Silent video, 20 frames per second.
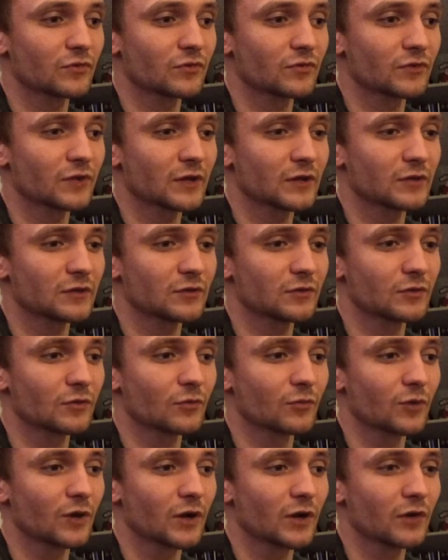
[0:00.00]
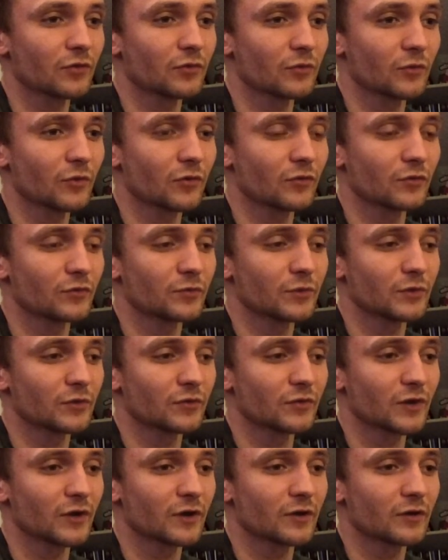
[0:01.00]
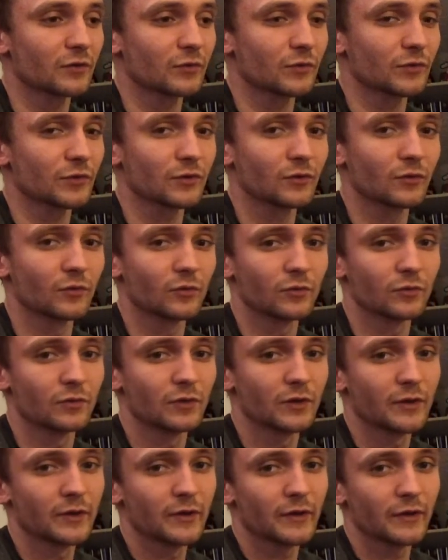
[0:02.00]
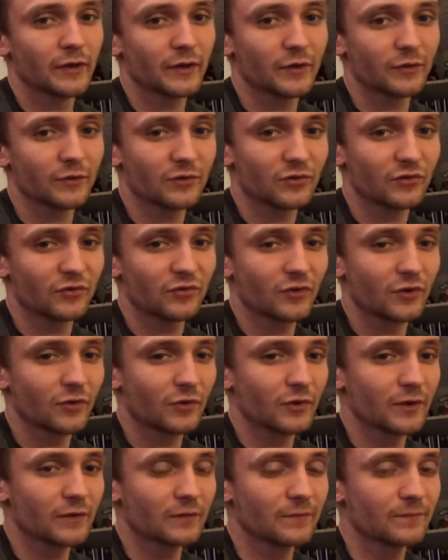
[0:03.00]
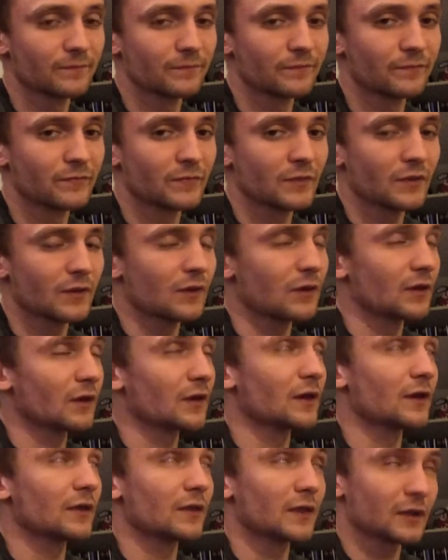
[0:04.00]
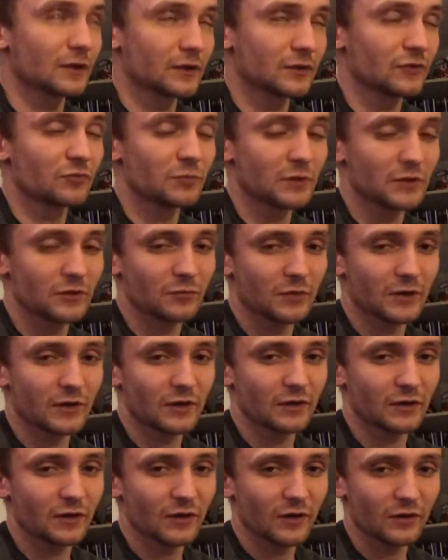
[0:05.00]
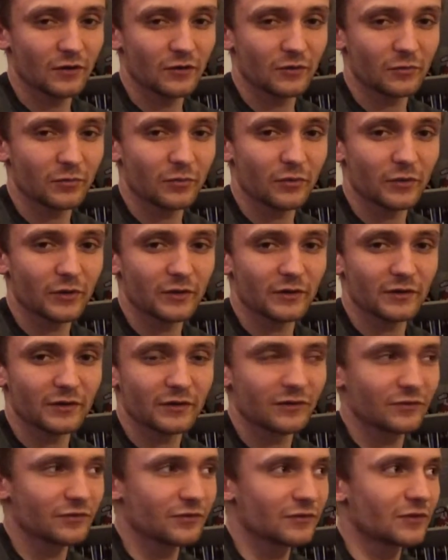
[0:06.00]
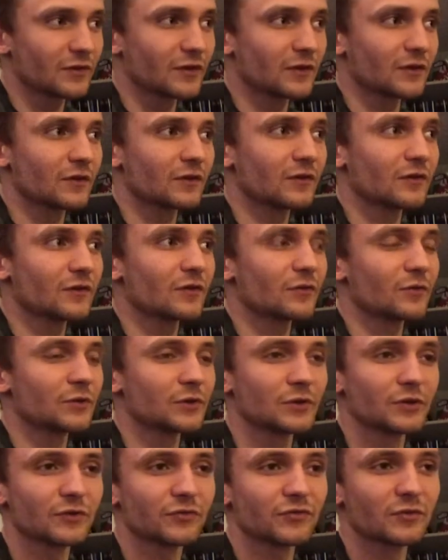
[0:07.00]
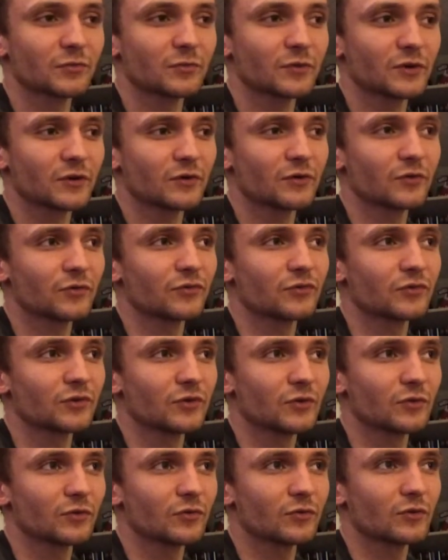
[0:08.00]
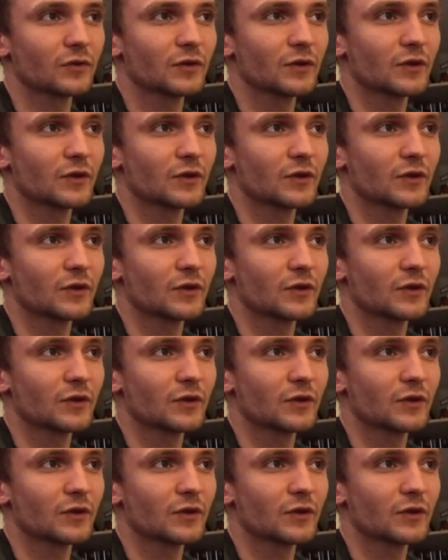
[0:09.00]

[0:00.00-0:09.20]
the fact that you can walk through all of them when it's hot or really cold, like when it's snowing. And that leads me to my other point is that when you live somewhere else, you don't.